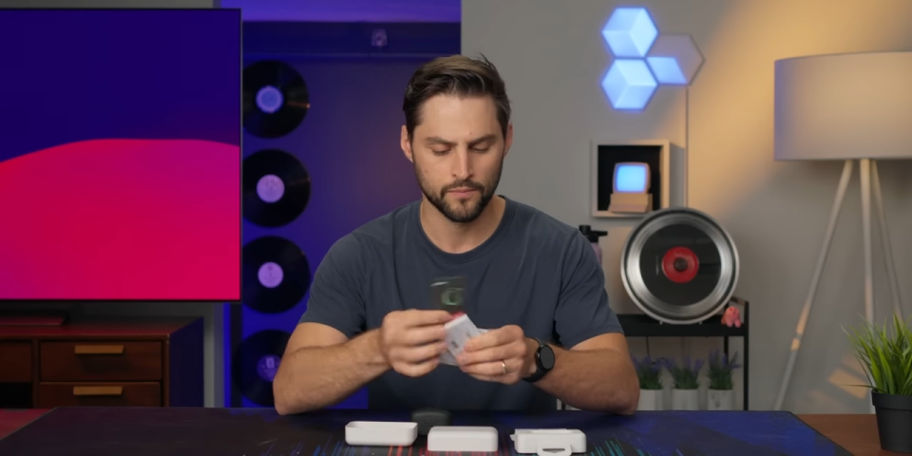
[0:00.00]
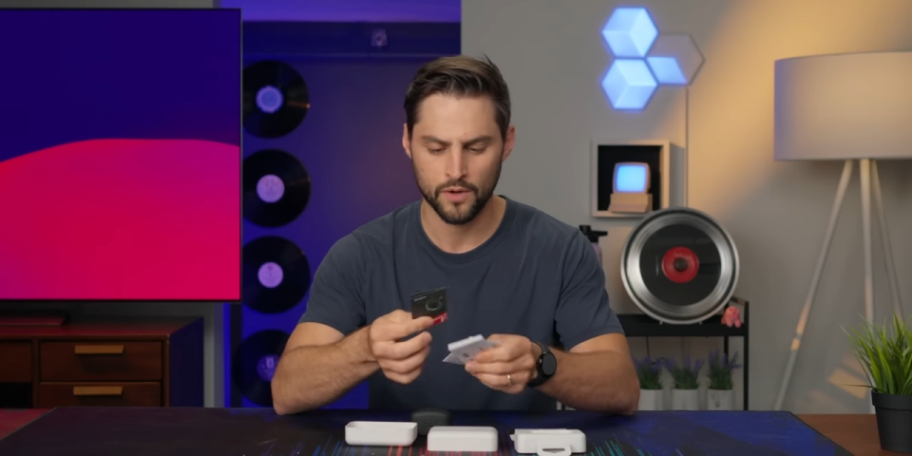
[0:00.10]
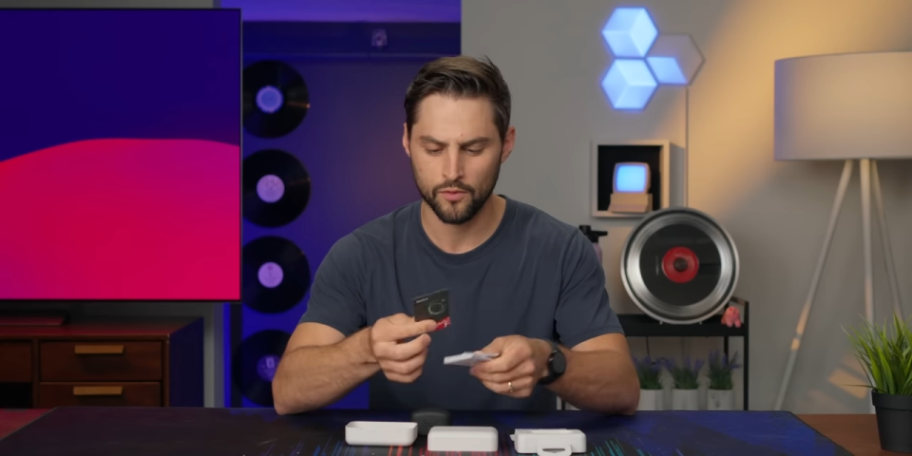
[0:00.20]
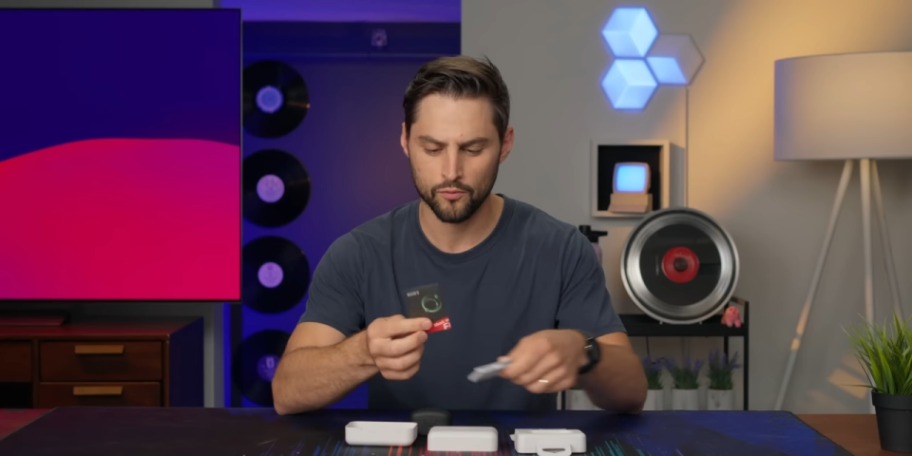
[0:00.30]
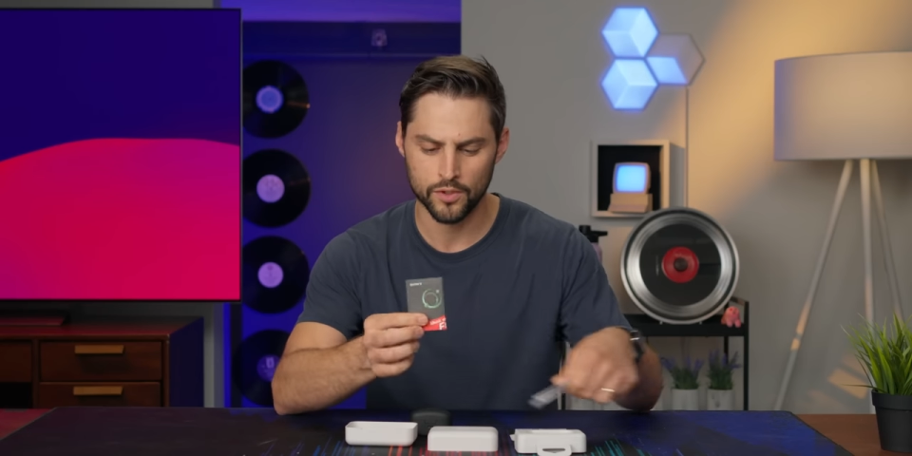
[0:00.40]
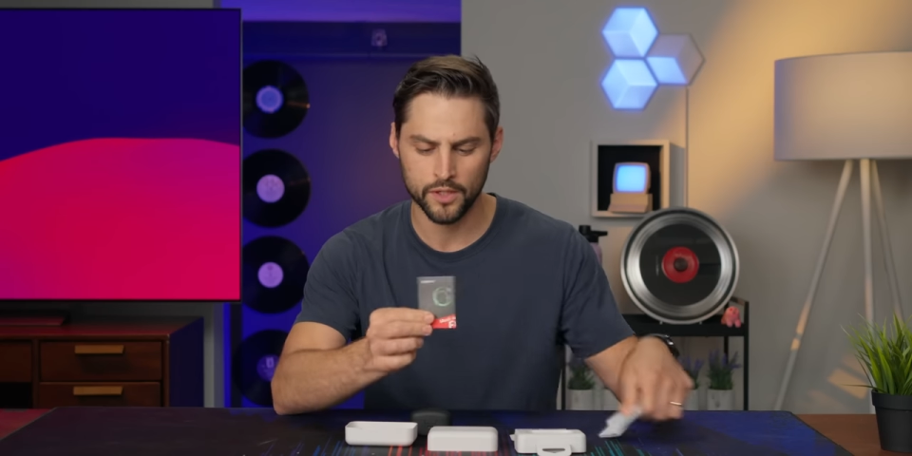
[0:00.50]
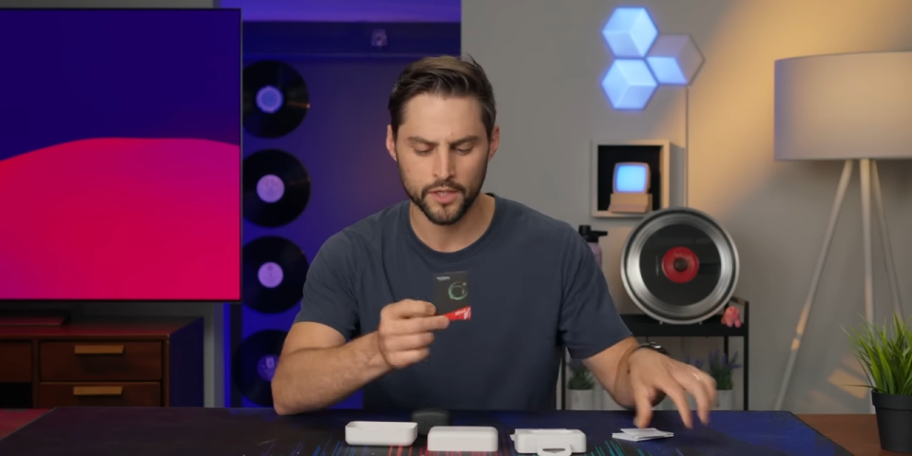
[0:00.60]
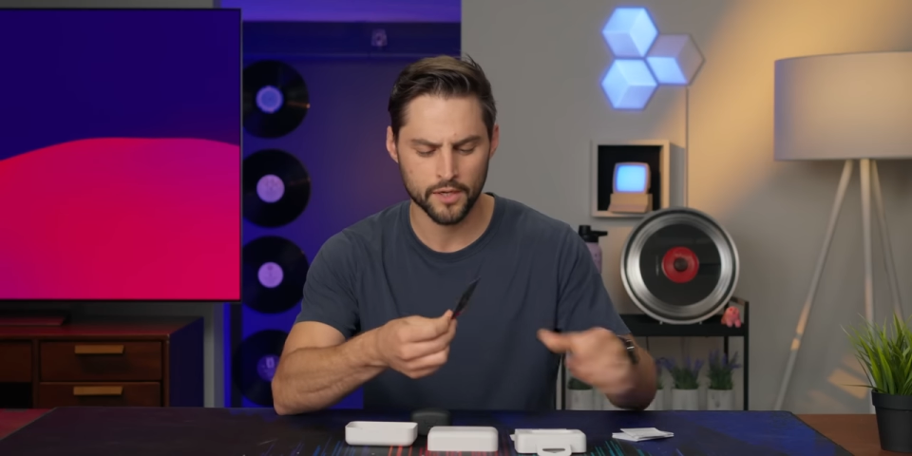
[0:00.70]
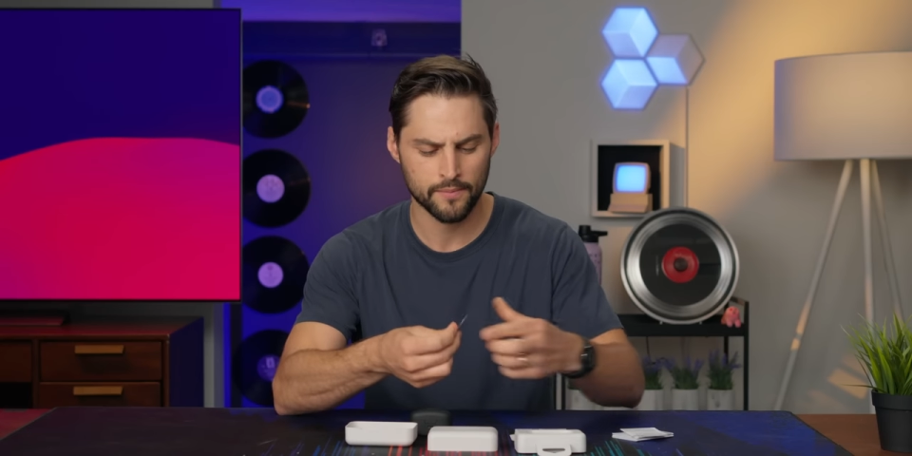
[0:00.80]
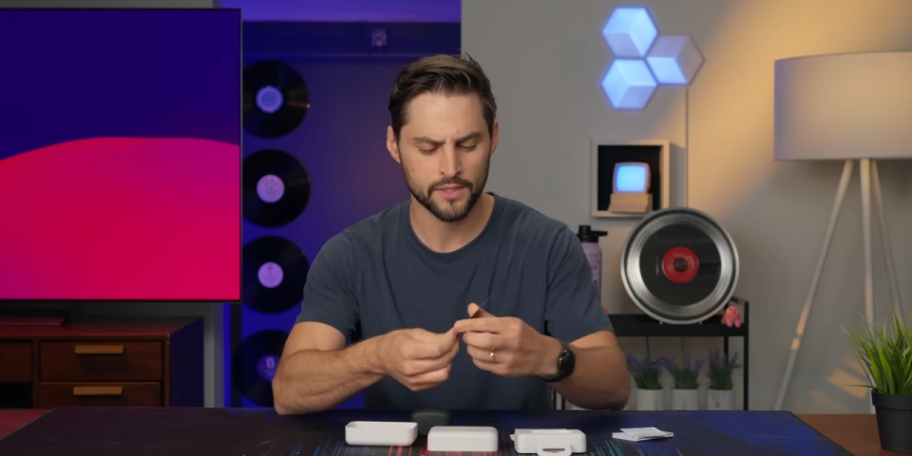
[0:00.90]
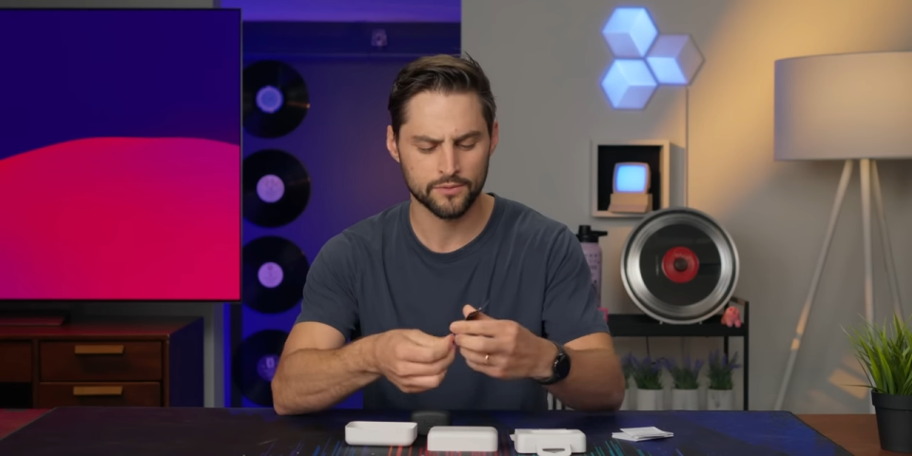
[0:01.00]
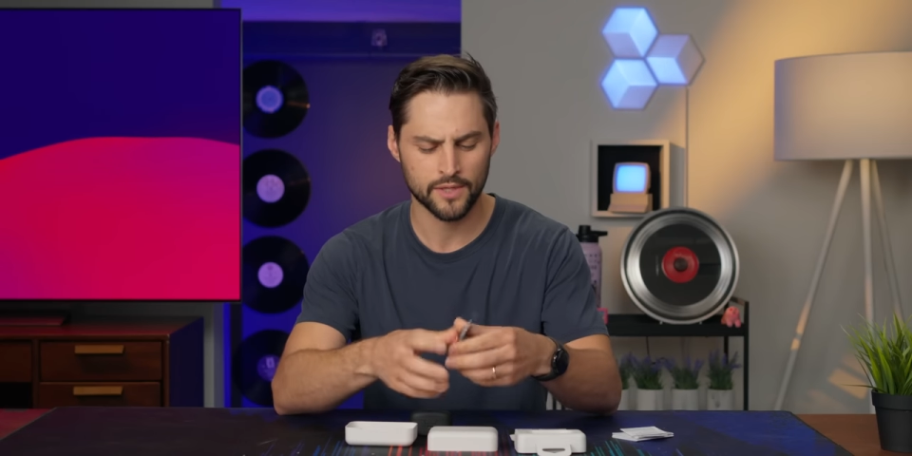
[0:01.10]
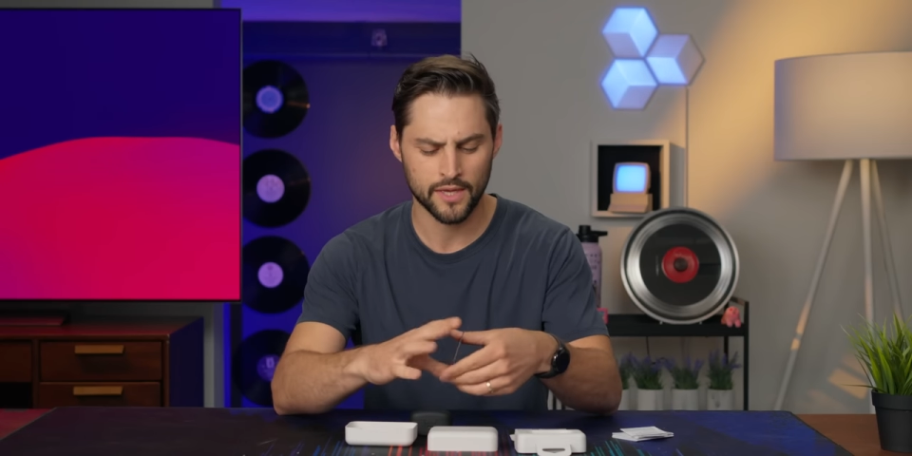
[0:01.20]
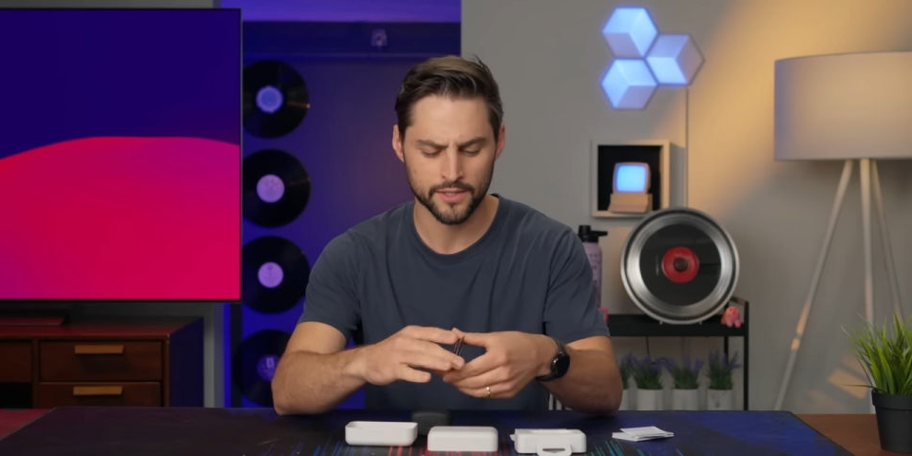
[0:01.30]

Not really gonna mess with that,